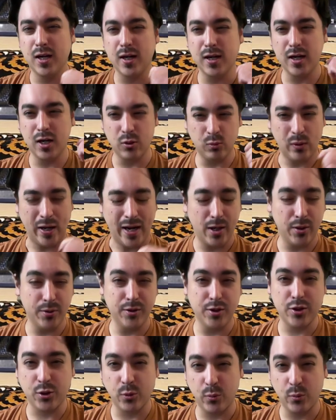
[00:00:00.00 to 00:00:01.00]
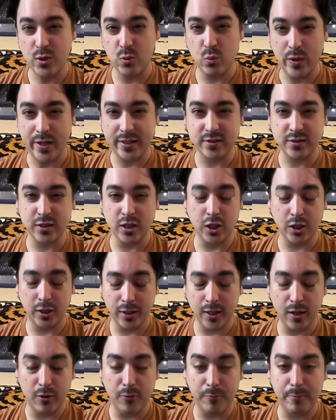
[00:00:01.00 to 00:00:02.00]
around 3 weeks
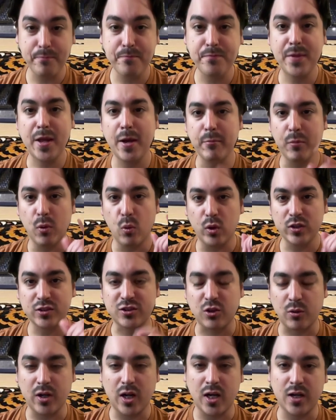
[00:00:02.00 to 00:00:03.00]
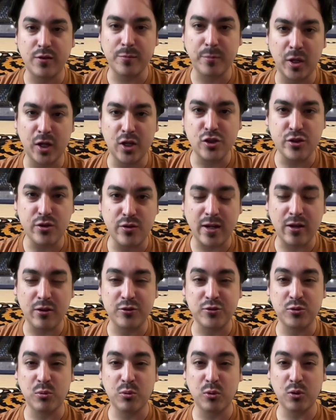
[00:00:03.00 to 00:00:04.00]
ago? But what's going on, everybody? Jaren
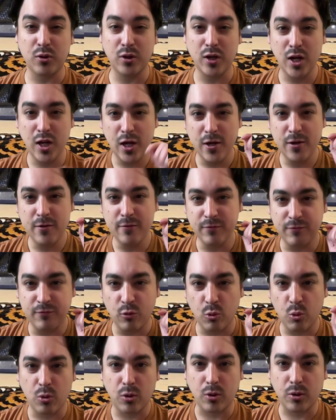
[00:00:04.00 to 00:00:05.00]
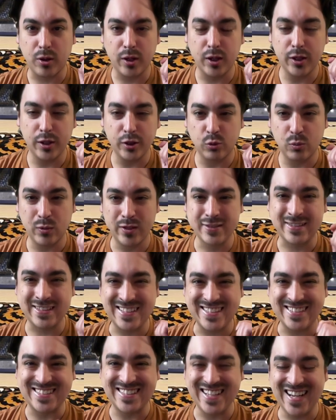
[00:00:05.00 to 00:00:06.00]
Tour for
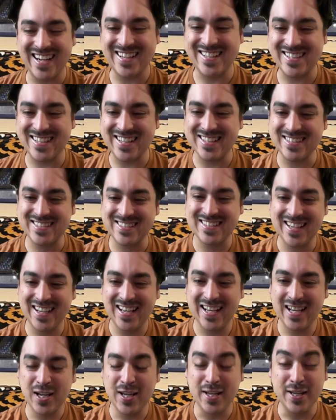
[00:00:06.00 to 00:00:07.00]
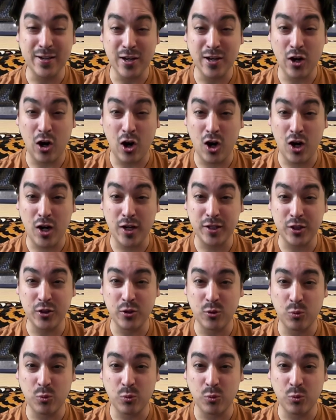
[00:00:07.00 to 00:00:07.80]
Grizzlies Digest on your